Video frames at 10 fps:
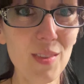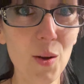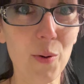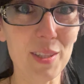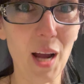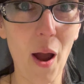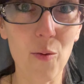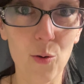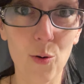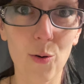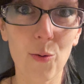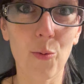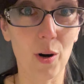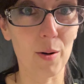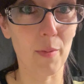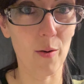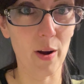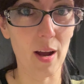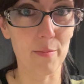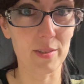which I will work my
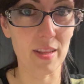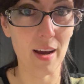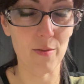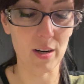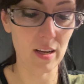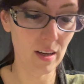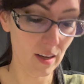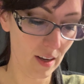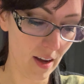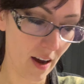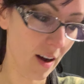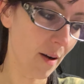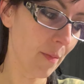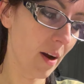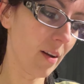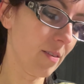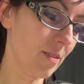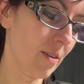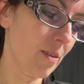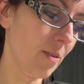way up to that one. I
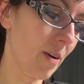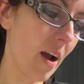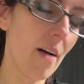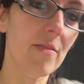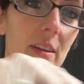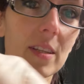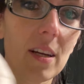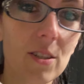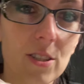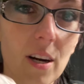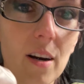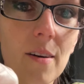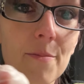also have the tincture.